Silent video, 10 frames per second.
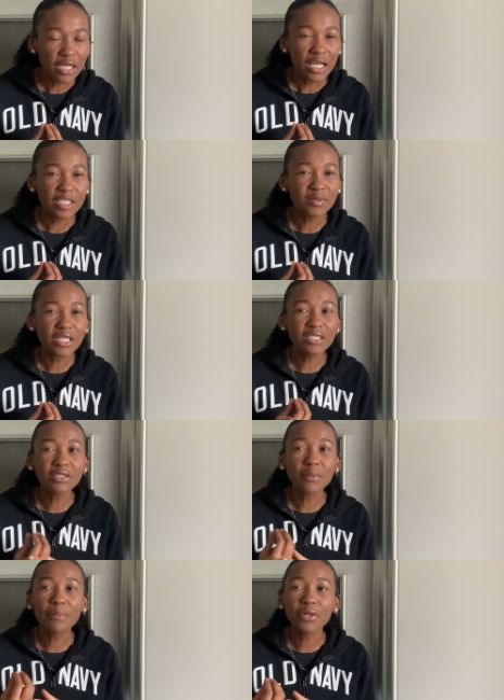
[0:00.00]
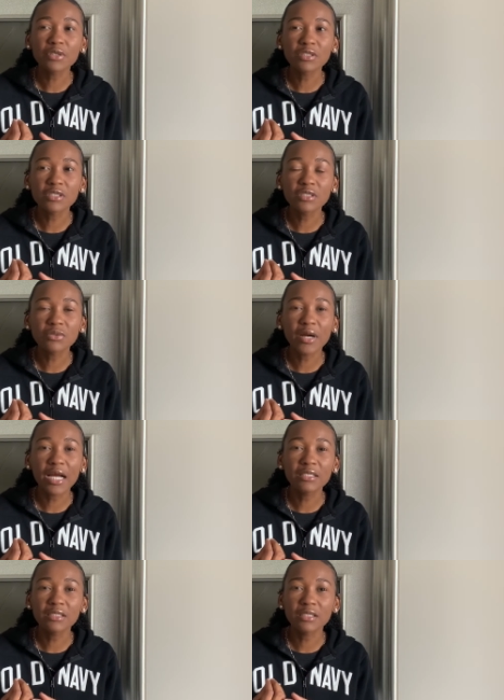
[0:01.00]
especially some persons who are
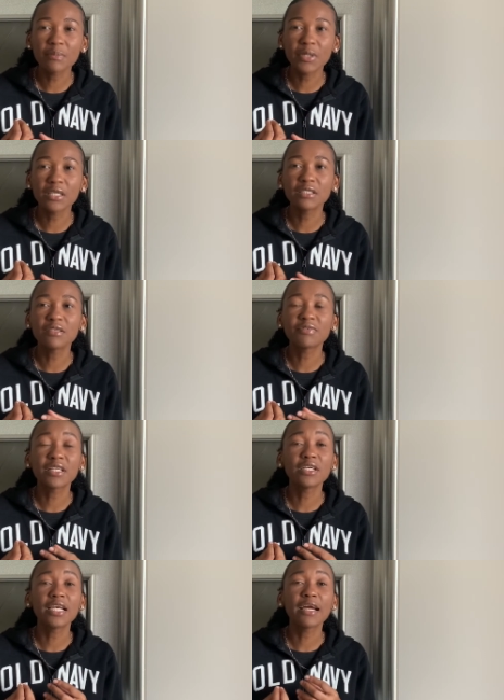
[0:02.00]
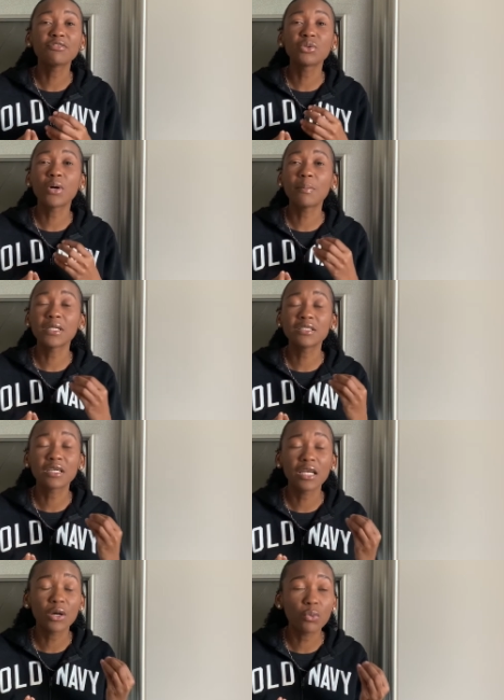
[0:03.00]
anticipating for their life to go a
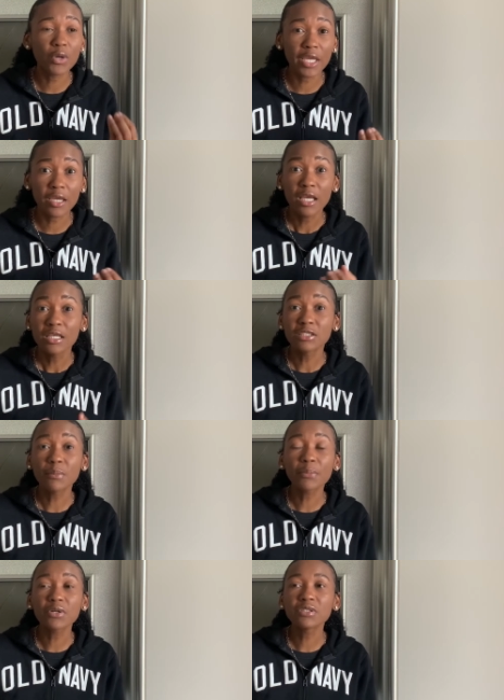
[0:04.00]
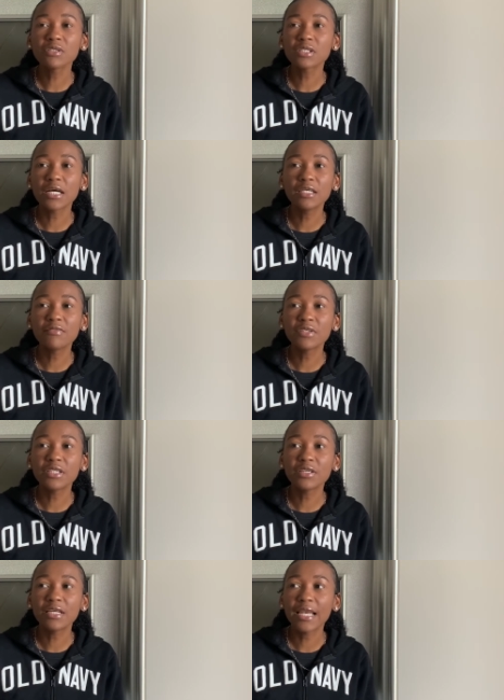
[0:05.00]
particular way some persons are living
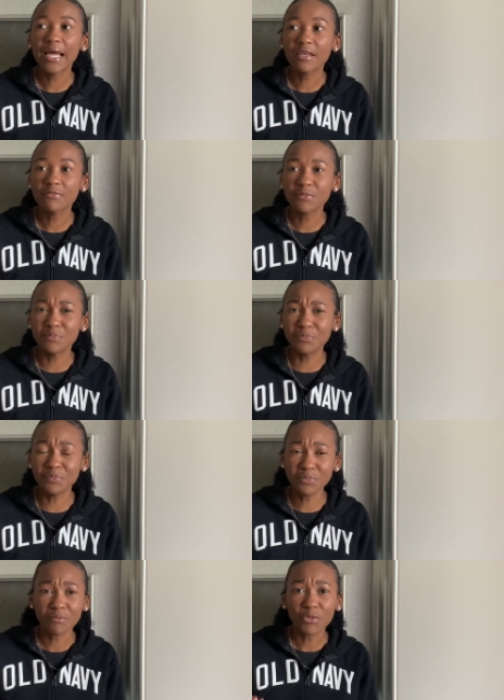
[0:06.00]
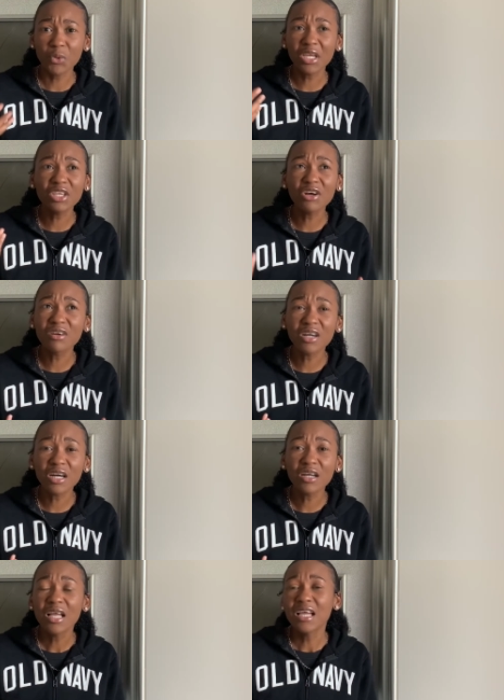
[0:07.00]
their life when you're
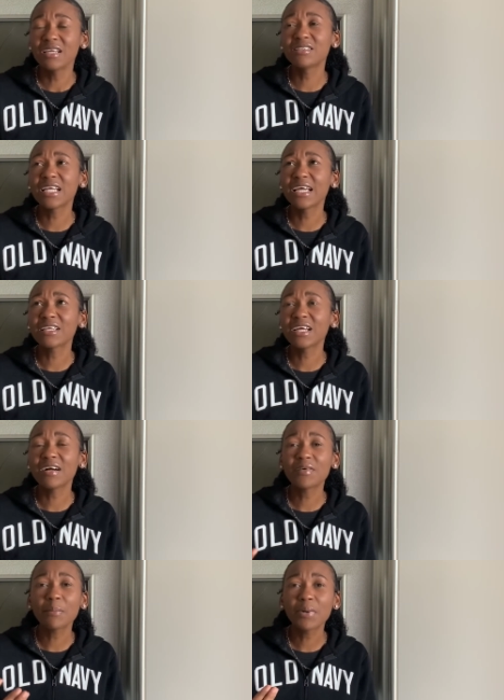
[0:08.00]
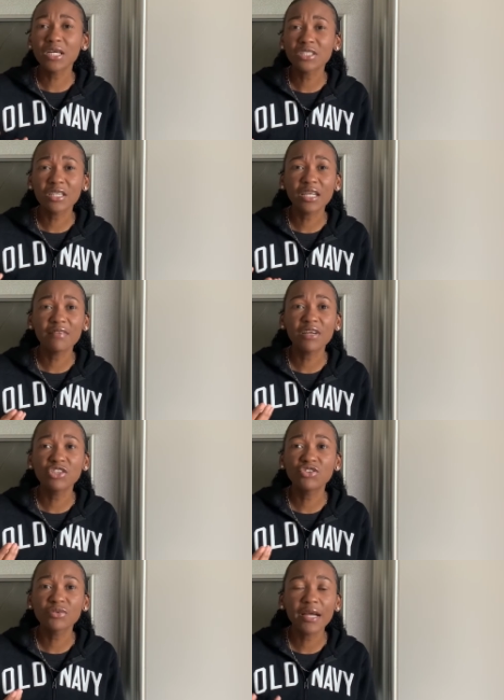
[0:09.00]
younger it's like you have a passion you have
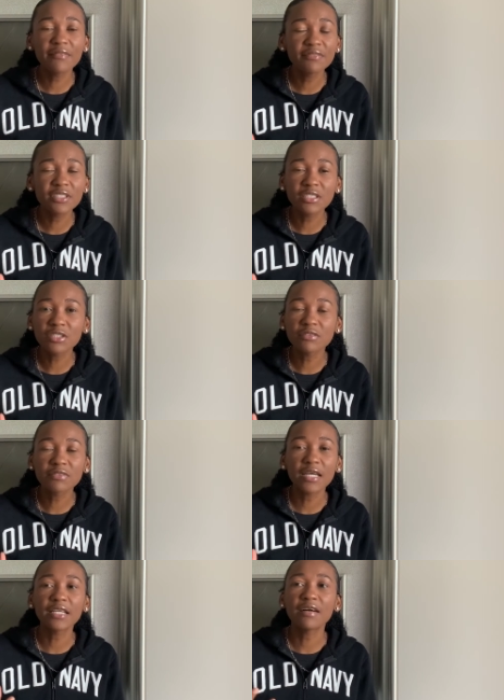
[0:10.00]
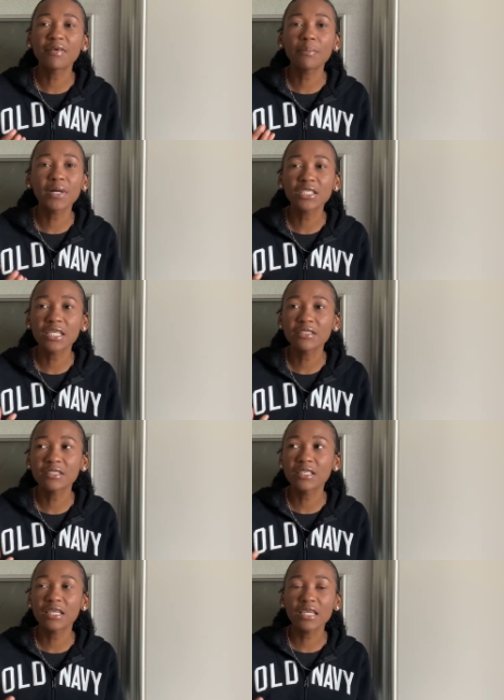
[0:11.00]
a drive to serve god you have a passion to
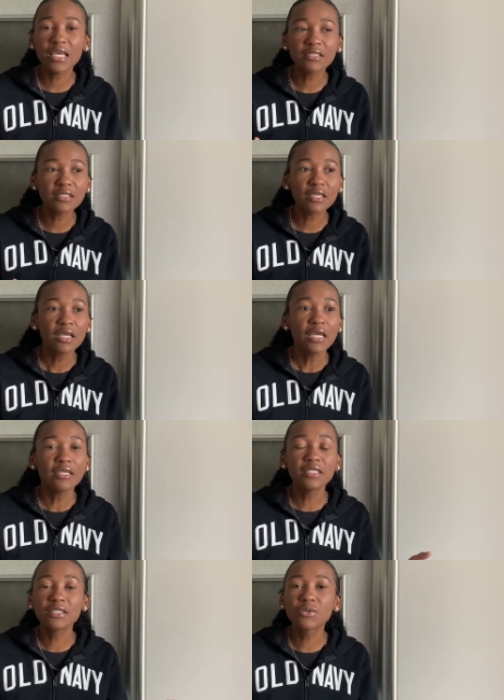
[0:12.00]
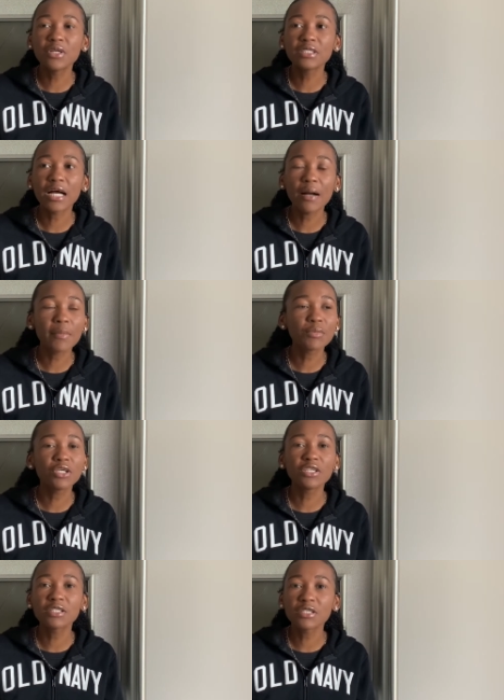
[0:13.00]
say yes this is going to happen i'm
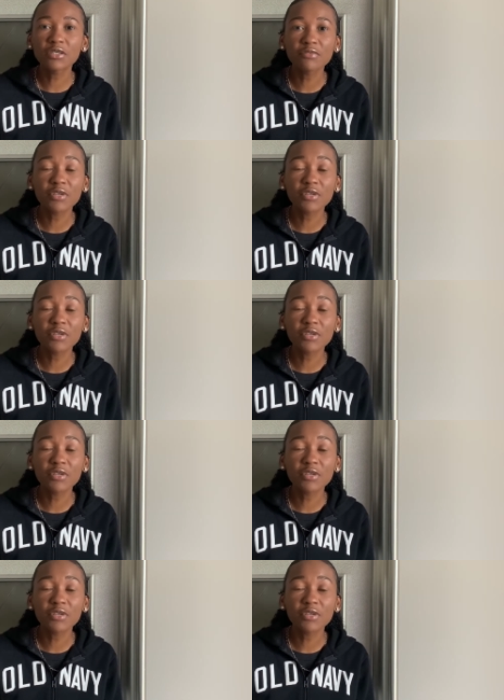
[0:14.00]
going to serve